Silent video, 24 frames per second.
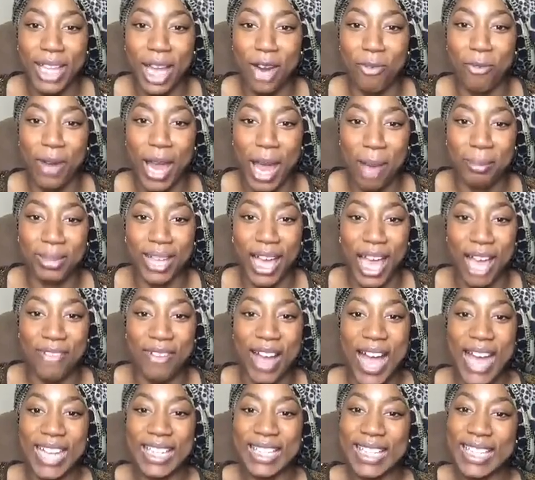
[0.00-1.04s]
that wrap life.
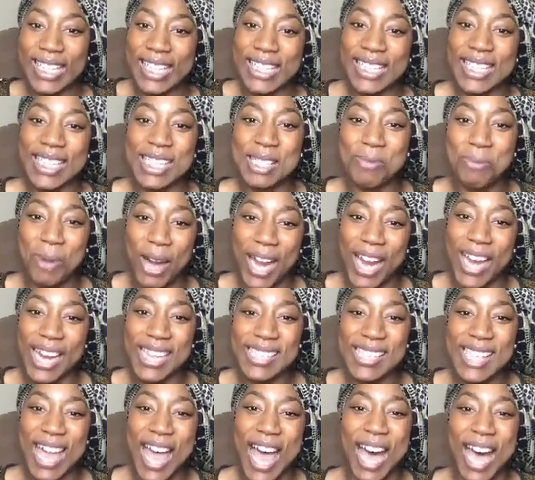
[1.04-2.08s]
I need these
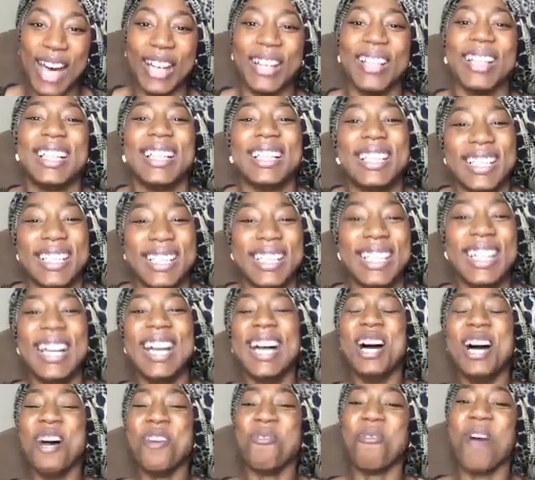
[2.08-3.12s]
braids out.
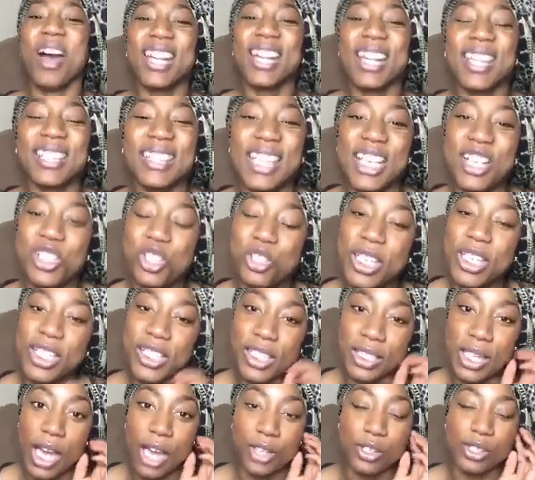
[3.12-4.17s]
One of the things you need
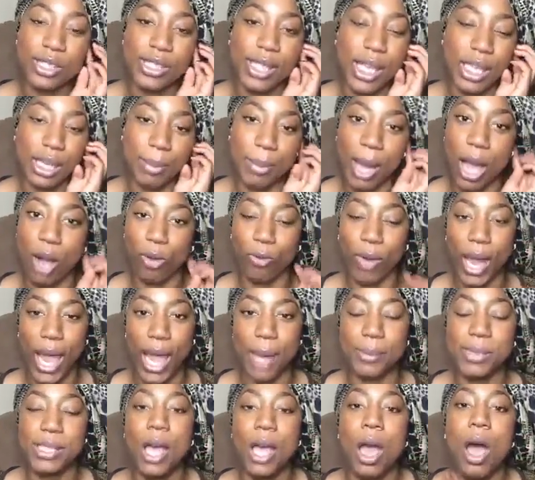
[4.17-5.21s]
to understand about
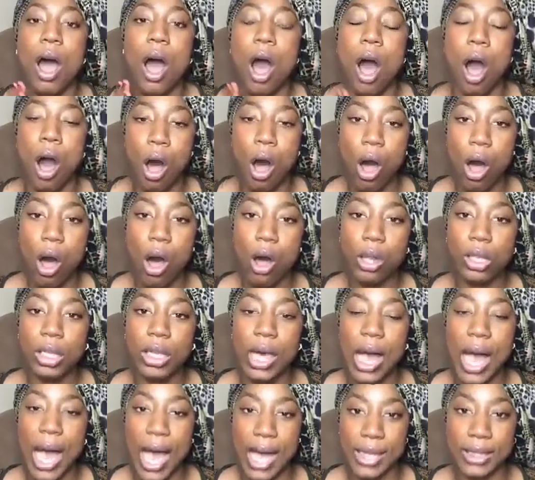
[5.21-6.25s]
wraps, all
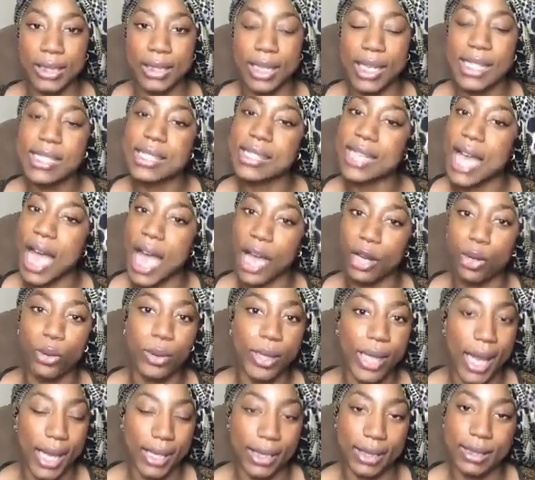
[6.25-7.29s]
cotton is not
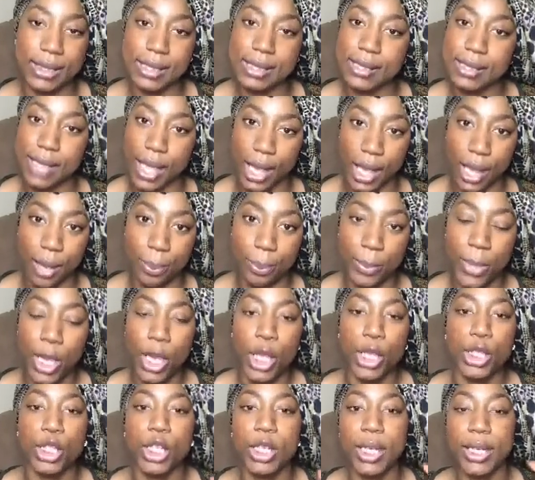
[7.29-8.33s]
created the same.
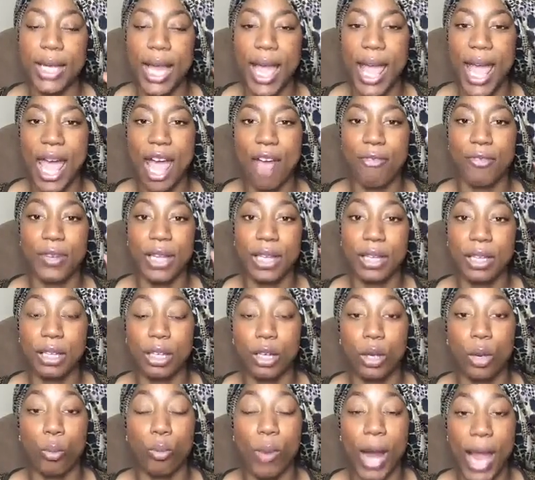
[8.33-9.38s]
You're going to have
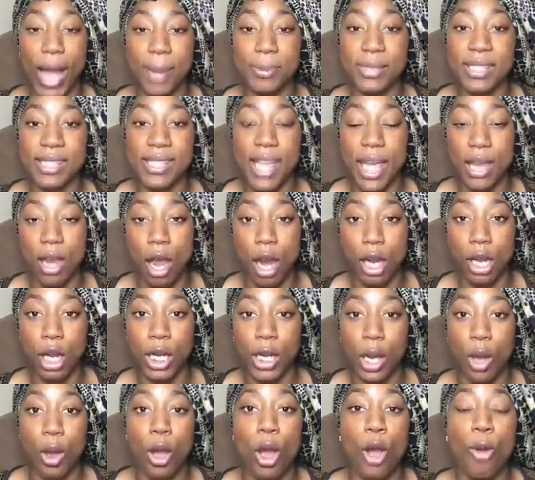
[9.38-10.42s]
wraps that are
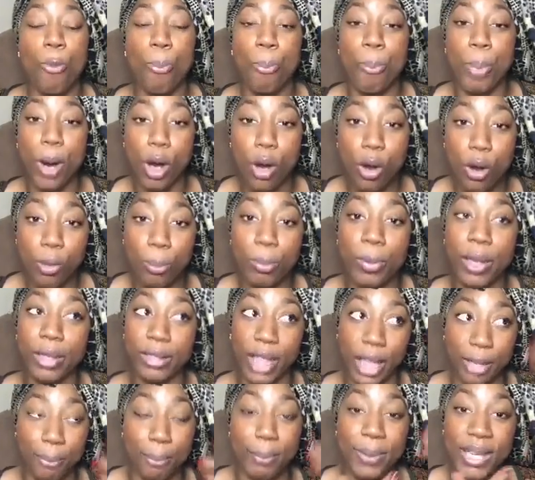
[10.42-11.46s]
going to
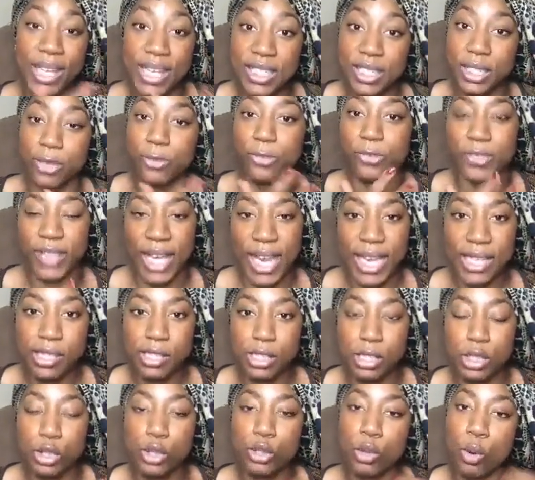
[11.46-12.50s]
bend and
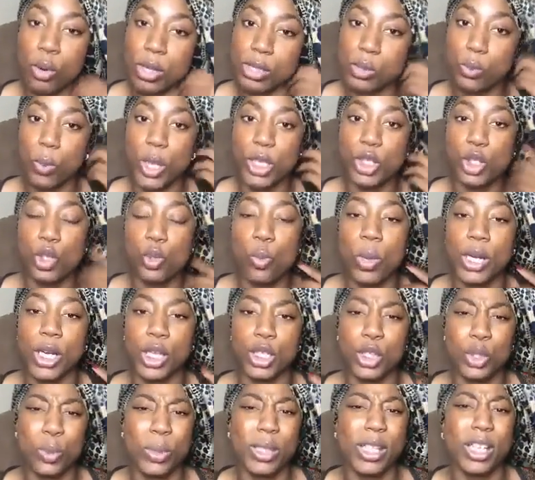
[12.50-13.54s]
flex towards what you want to
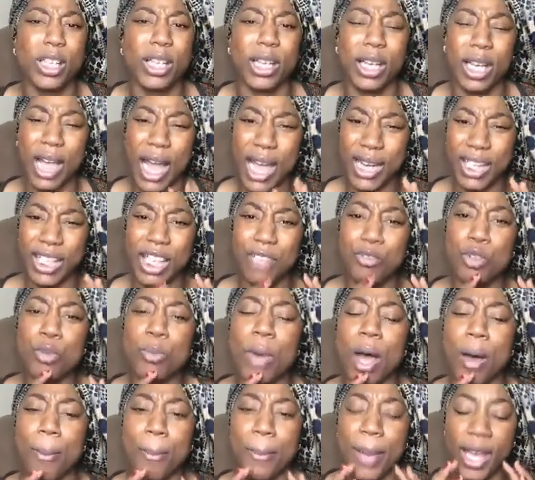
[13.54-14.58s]
do, and they're going to kind of give you
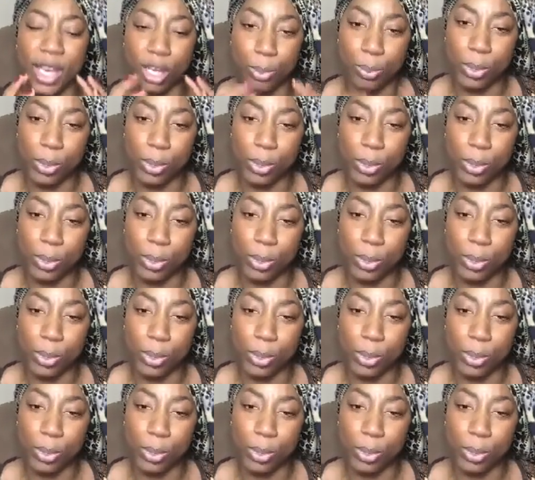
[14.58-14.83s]
a better